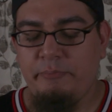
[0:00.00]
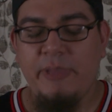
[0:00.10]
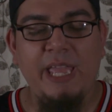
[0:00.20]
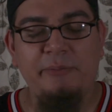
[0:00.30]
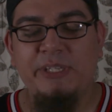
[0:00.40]

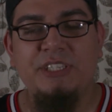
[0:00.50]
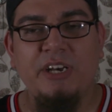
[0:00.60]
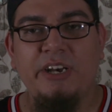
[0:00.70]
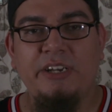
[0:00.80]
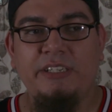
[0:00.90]
baby
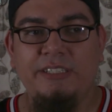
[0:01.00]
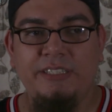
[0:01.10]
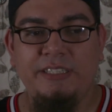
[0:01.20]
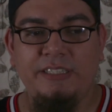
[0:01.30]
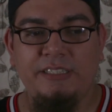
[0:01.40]
talk
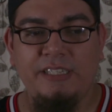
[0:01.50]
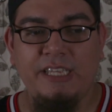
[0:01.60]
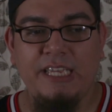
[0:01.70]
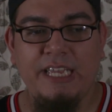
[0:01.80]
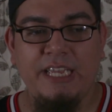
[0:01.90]

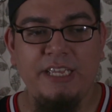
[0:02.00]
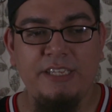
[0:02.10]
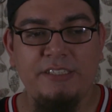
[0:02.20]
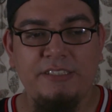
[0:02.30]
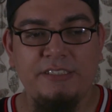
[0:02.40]

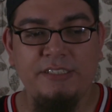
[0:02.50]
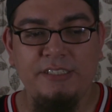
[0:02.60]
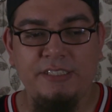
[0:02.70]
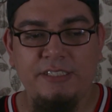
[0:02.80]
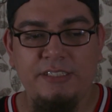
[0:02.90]
and
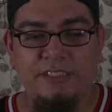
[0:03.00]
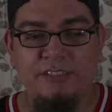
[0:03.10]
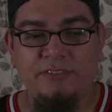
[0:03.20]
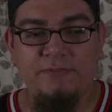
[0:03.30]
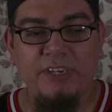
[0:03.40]

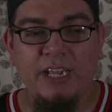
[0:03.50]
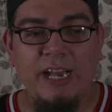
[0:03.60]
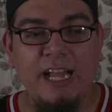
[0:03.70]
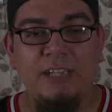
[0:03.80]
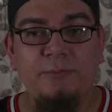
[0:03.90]
very
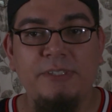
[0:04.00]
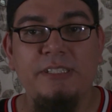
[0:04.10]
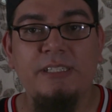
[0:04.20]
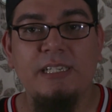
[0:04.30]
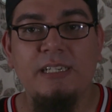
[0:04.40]

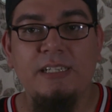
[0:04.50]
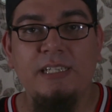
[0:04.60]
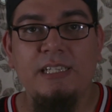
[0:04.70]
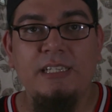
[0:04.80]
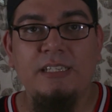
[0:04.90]
Hollywood.
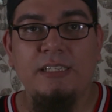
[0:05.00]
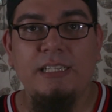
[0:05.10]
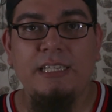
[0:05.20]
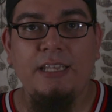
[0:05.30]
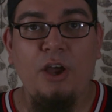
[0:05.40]

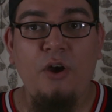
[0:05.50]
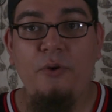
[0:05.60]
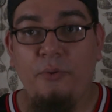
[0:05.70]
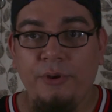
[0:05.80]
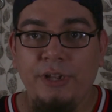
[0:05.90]

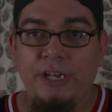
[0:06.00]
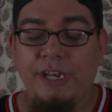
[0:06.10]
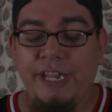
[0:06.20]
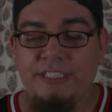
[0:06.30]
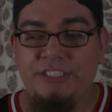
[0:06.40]
Oh,
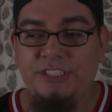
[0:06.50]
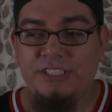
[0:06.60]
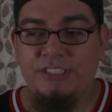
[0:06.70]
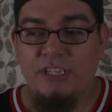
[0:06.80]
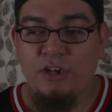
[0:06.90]
let's
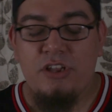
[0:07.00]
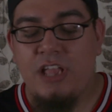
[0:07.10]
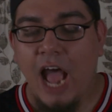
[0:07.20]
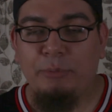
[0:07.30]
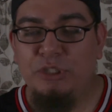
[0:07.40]
just
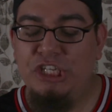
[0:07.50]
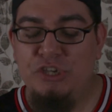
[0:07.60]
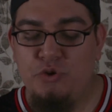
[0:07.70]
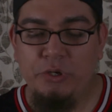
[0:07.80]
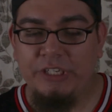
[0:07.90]

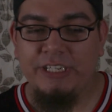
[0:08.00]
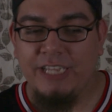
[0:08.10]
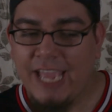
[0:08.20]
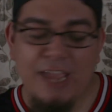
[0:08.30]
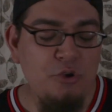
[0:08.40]
gobbledygook
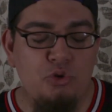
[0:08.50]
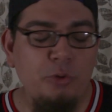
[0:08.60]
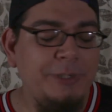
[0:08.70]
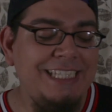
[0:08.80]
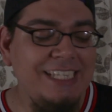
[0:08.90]
and
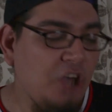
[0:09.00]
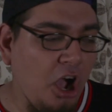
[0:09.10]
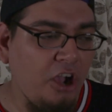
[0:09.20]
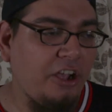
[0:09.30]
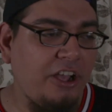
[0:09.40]
goobidee
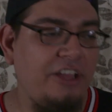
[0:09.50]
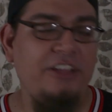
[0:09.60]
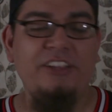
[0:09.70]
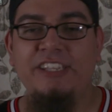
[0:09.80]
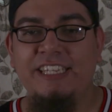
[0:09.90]
dock.
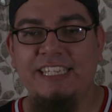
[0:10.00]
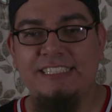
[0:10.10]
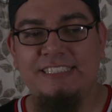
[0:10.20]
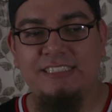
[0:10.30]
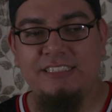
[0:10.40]

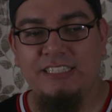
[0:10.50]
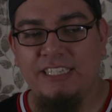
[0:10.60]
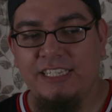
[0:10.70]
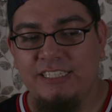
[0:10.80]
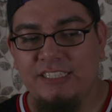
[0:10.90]
It's
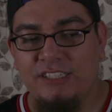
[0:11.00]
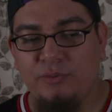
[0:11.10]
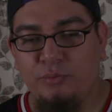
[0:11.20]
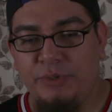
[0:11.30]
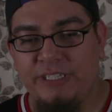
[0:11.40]

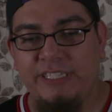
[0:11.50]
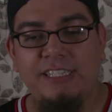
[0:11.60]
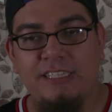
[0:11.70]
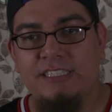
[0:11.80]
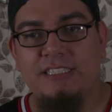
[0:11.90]

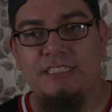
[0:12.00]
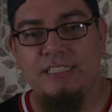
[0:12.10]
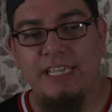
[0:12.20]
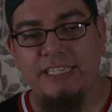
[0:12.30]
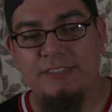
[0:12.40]
ridiculous
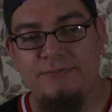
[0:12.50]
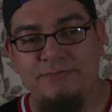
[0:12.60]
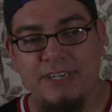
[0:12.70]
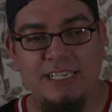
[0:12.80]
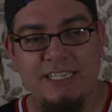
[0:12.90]
as
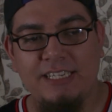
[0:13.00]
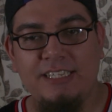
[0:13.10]
fuck.